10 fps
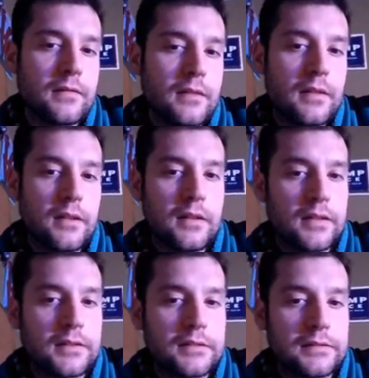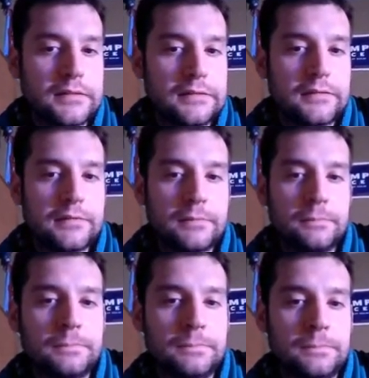uh,
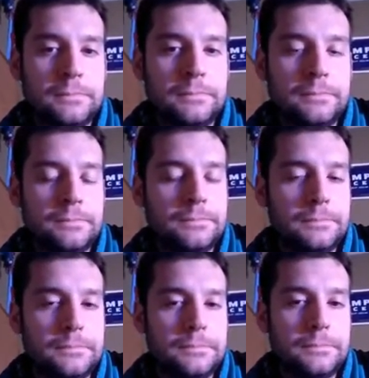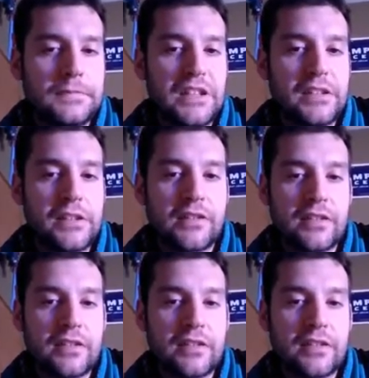mm, mm, mm. It just